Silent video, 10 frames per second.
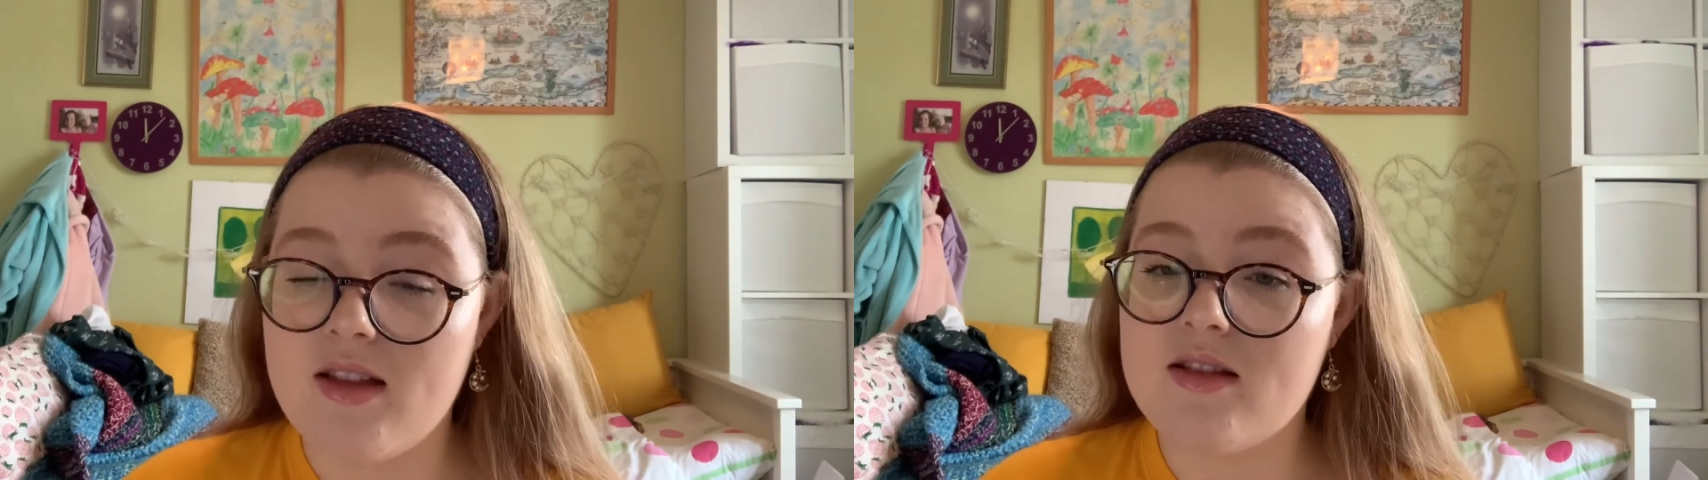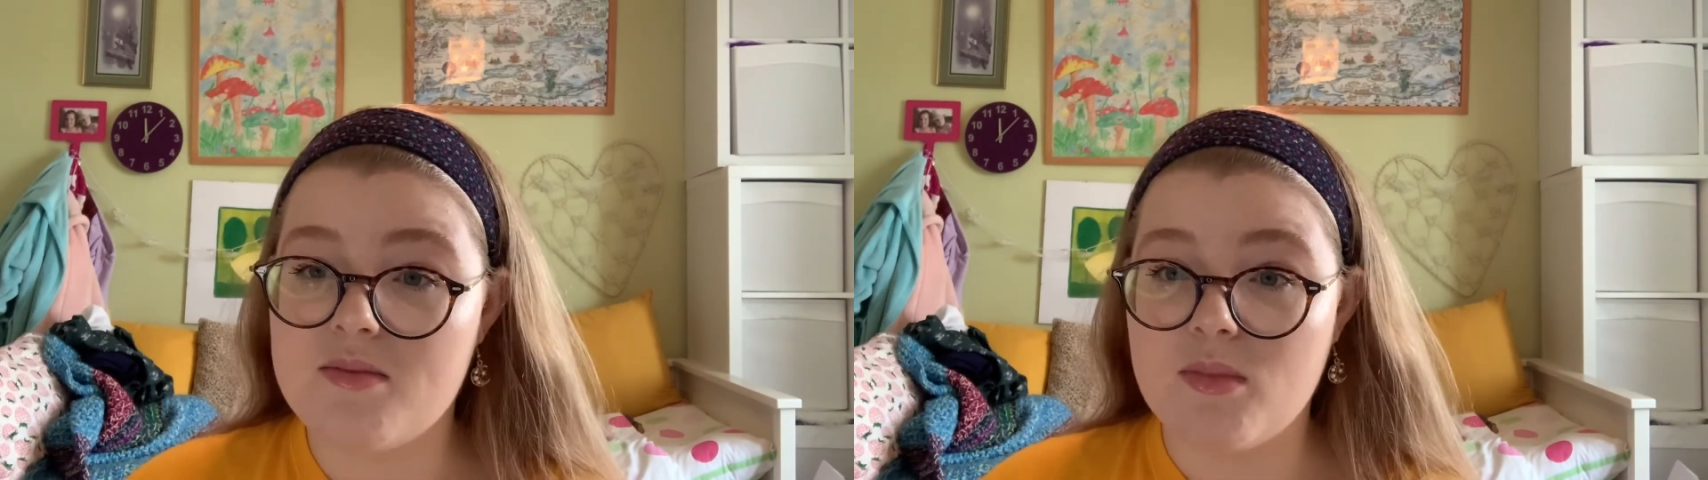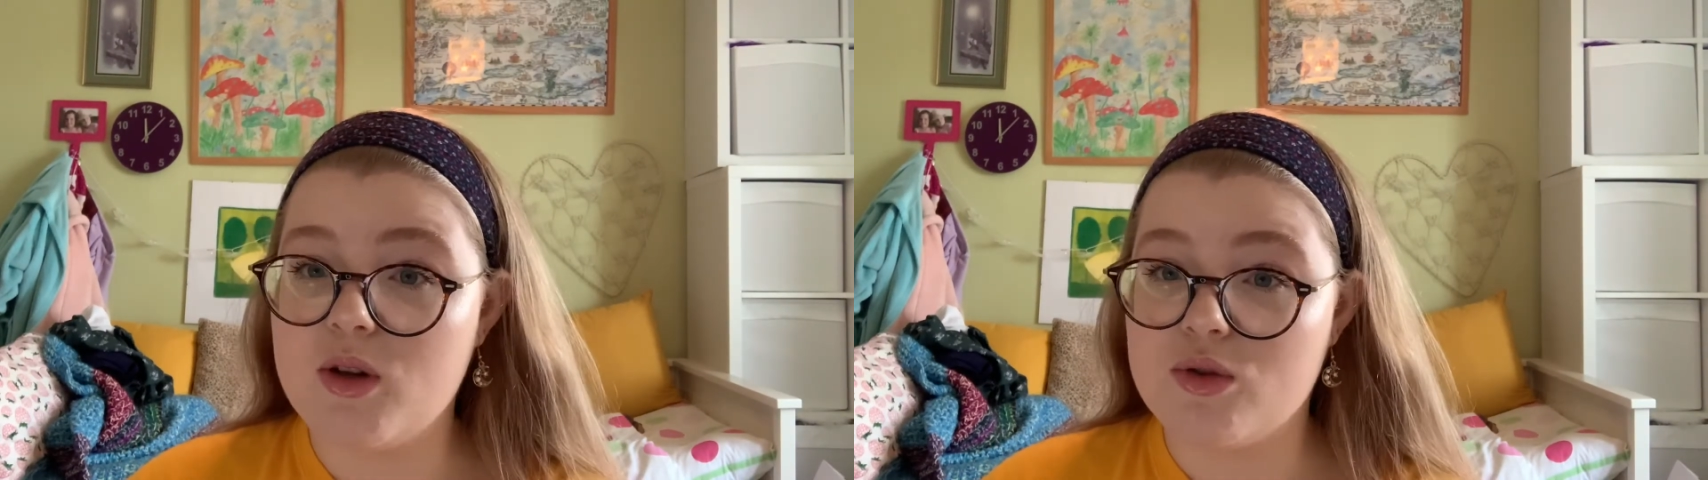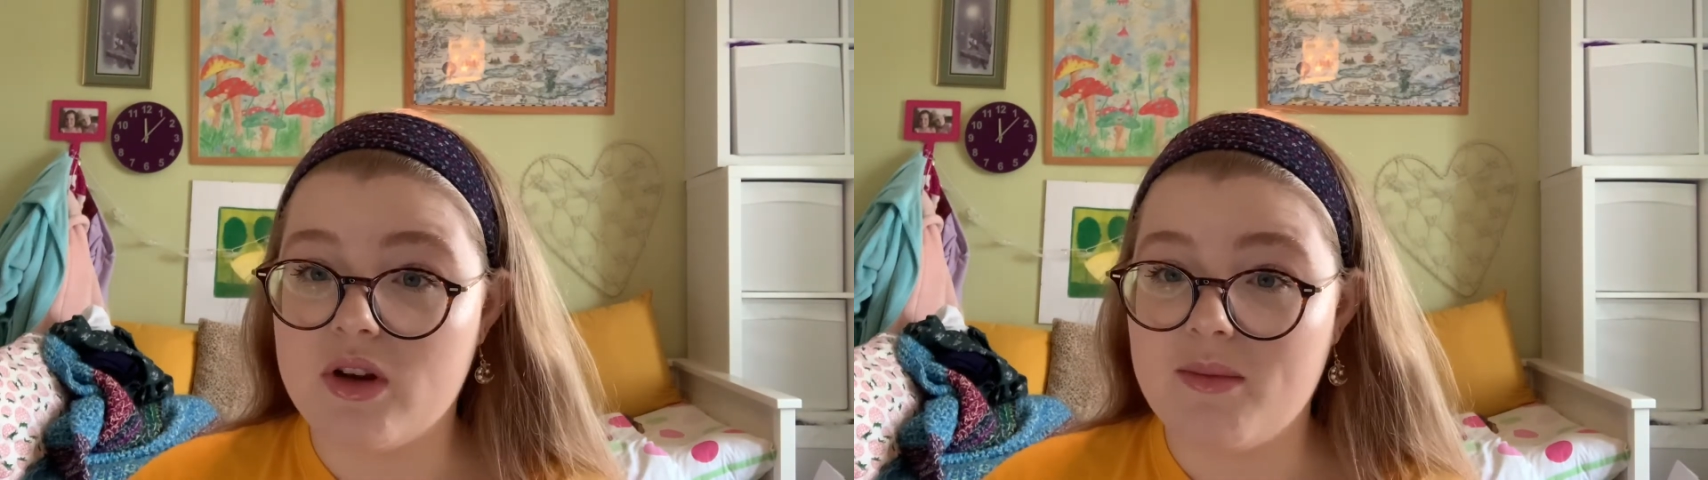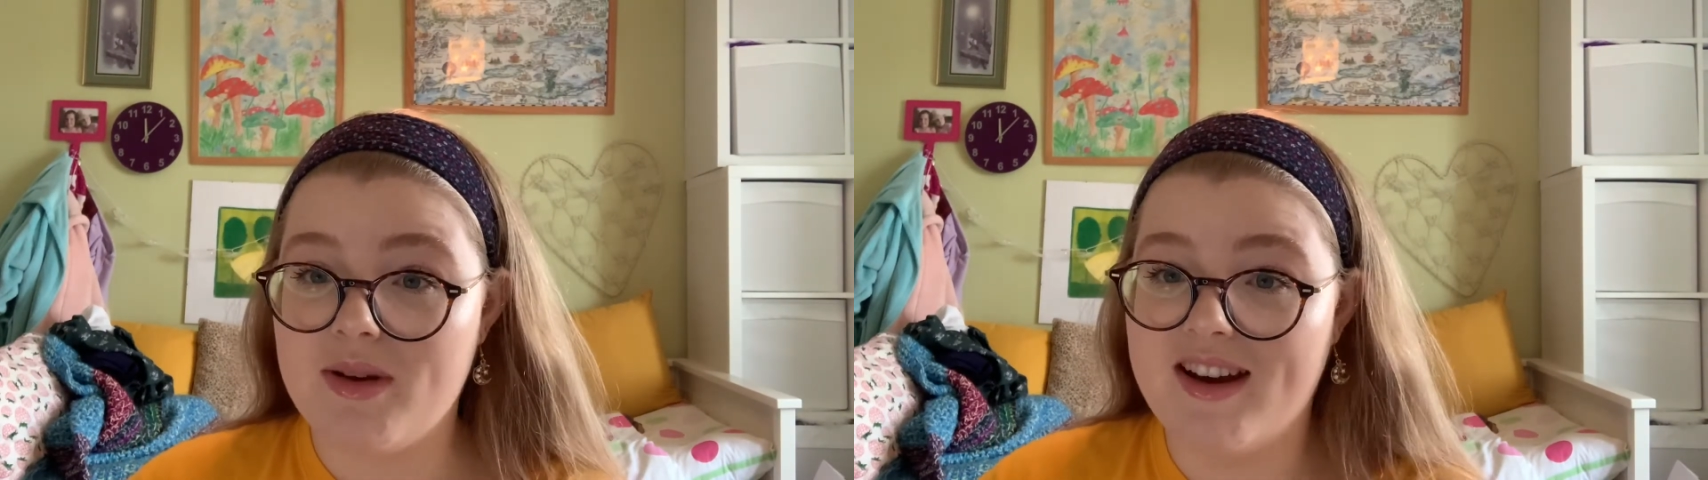It's my
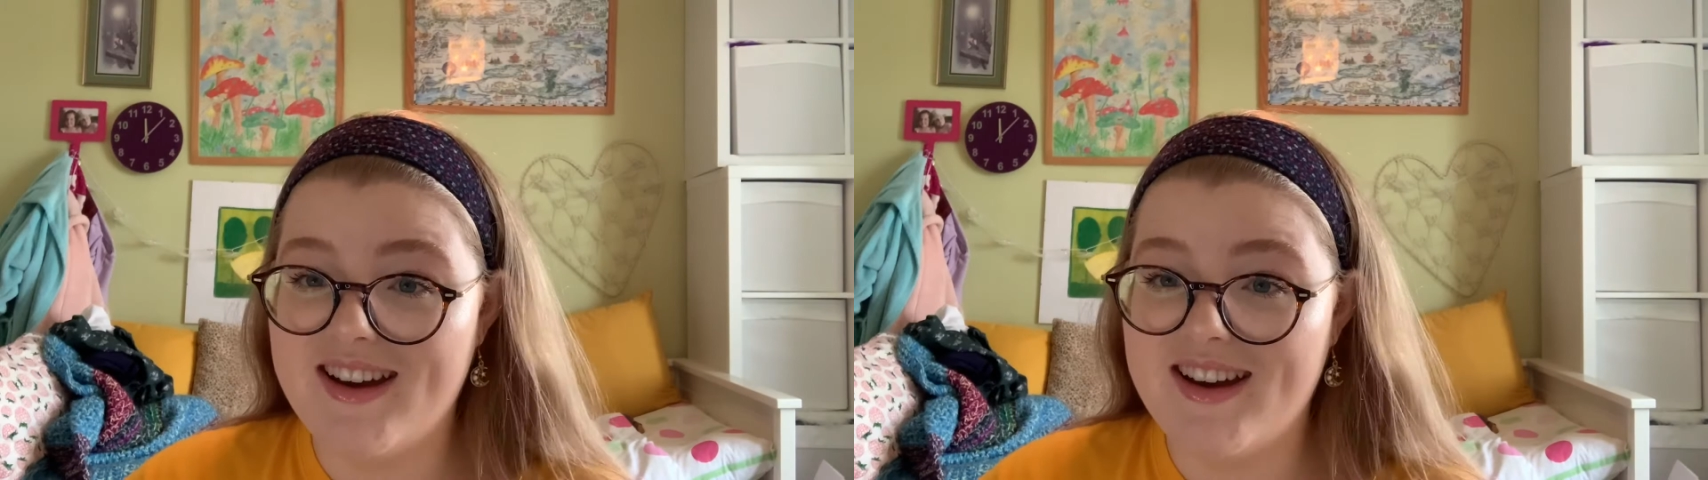dream.